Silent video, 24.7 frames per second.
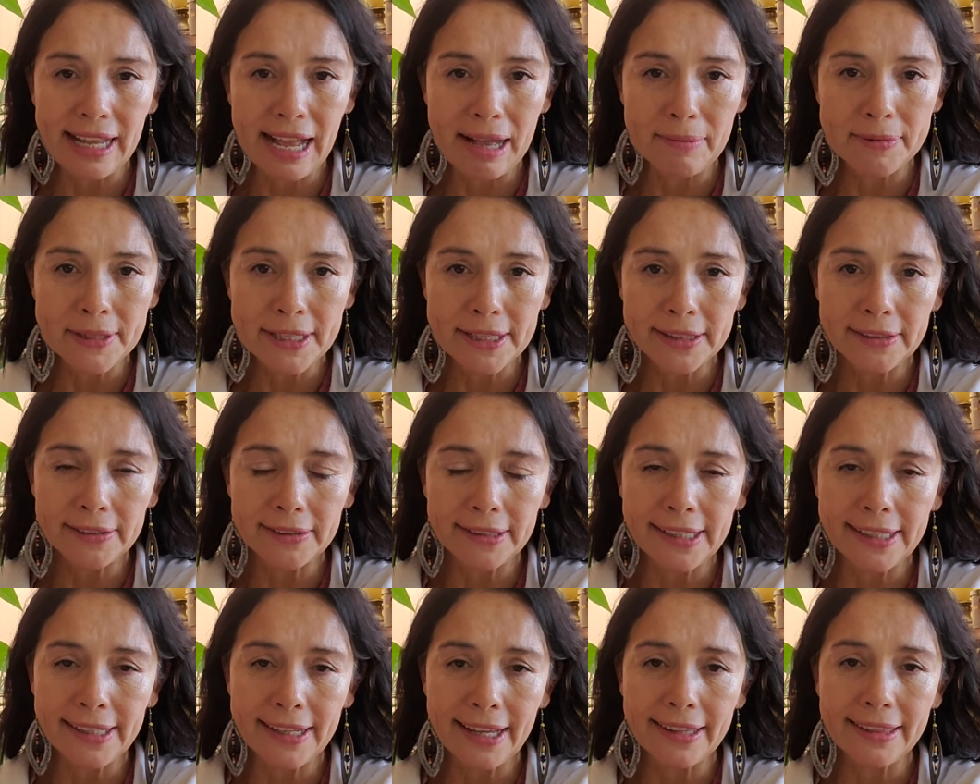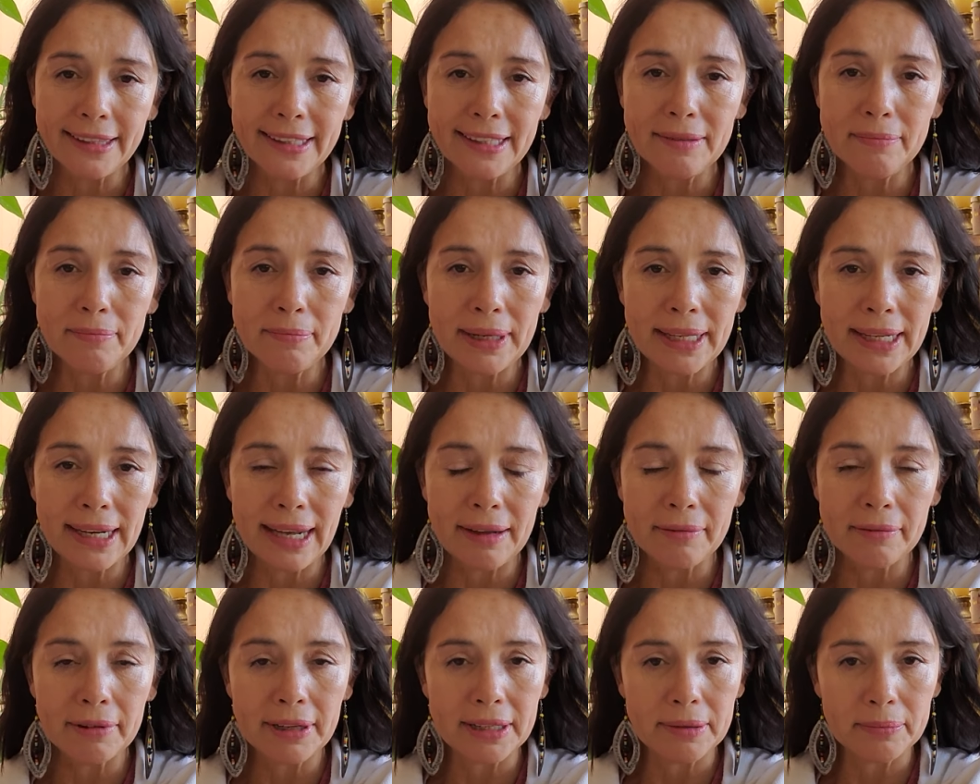absolutely nothing, but
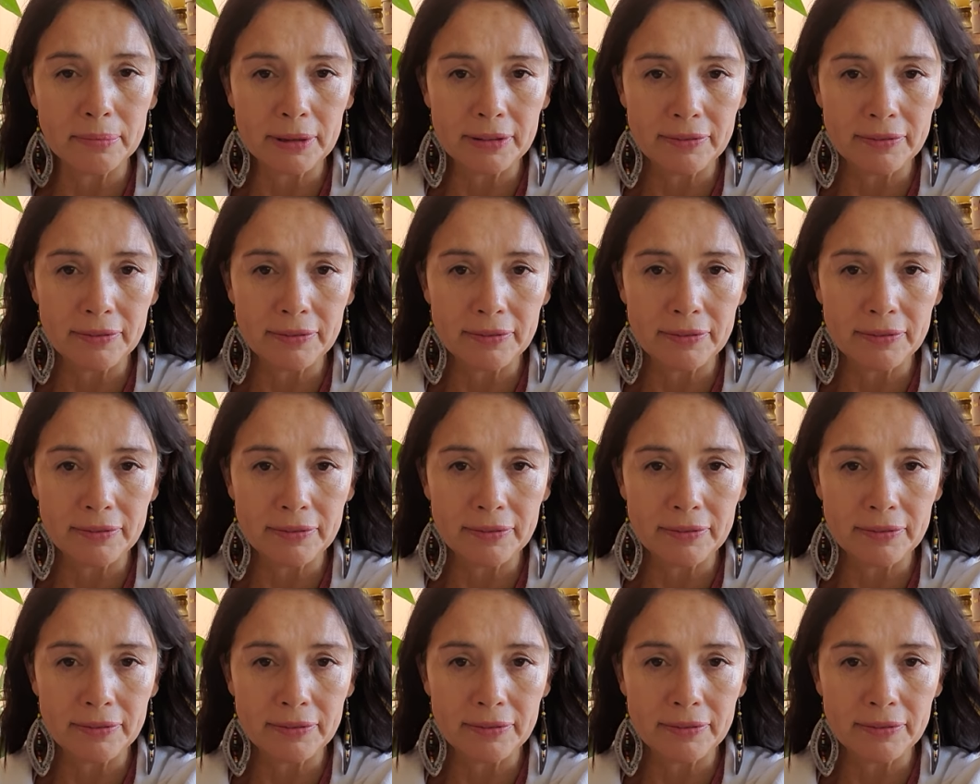I want to